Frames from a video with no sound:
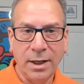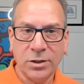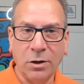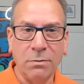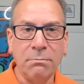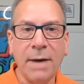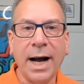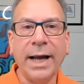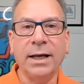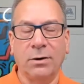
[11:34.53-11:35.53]
So
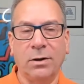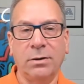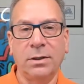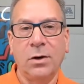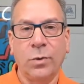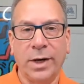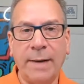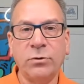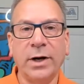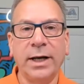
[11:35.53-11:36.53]
my goal, when
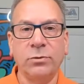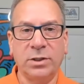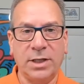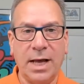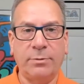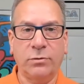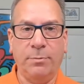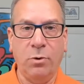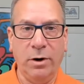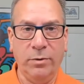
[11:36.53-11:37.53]
I'm trying to establish
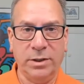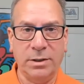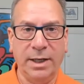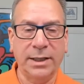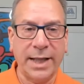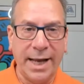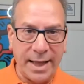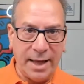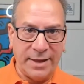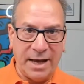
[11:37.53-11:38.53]
rapport with somebody and lay
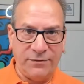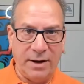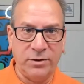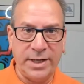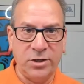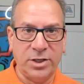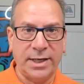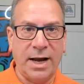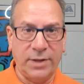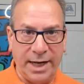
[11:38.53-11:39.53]
that foundation
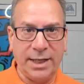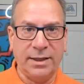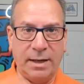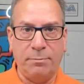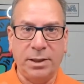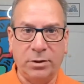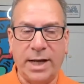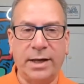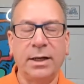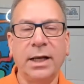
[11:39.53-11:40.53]
down that I can then build
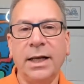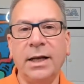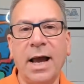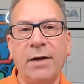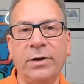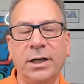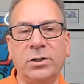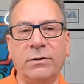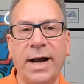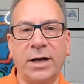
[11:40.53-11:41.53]
on in every
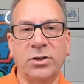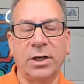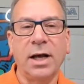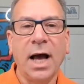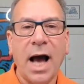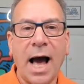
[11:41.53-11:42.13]
interaction,